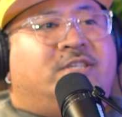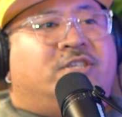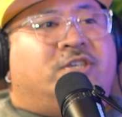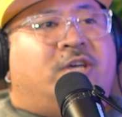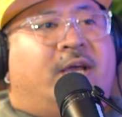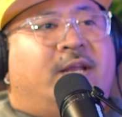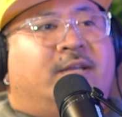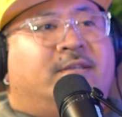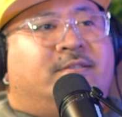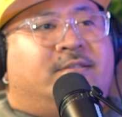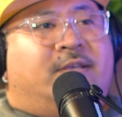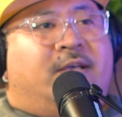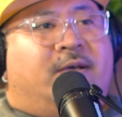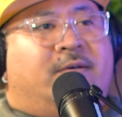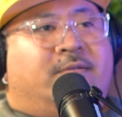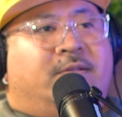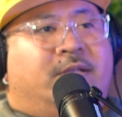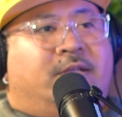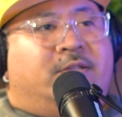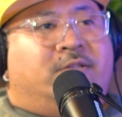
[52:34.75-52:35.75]

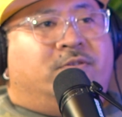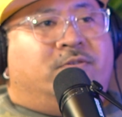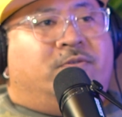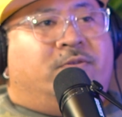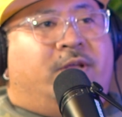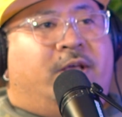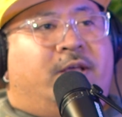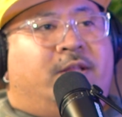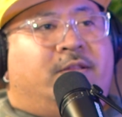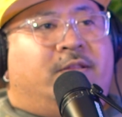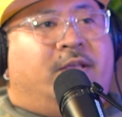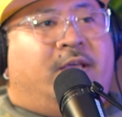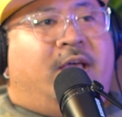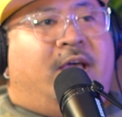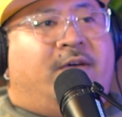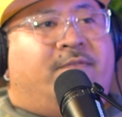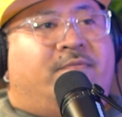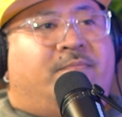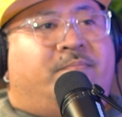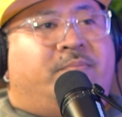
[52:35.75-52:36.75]
Chinatown. They do that. They
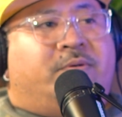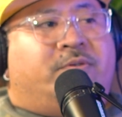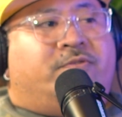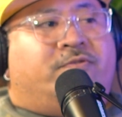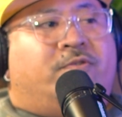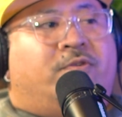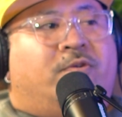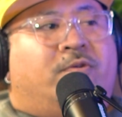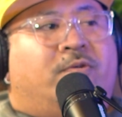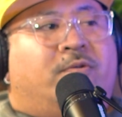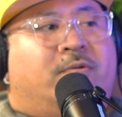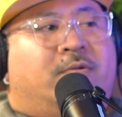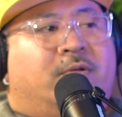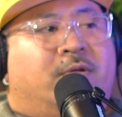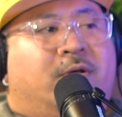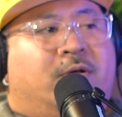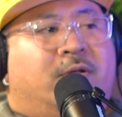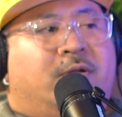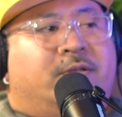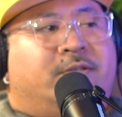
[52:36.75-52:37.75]
have a patrol
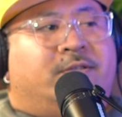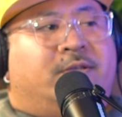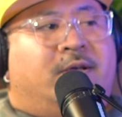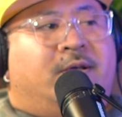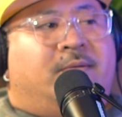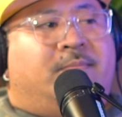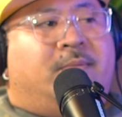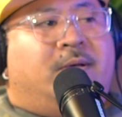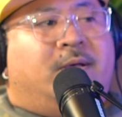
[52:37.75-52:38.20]
all the time.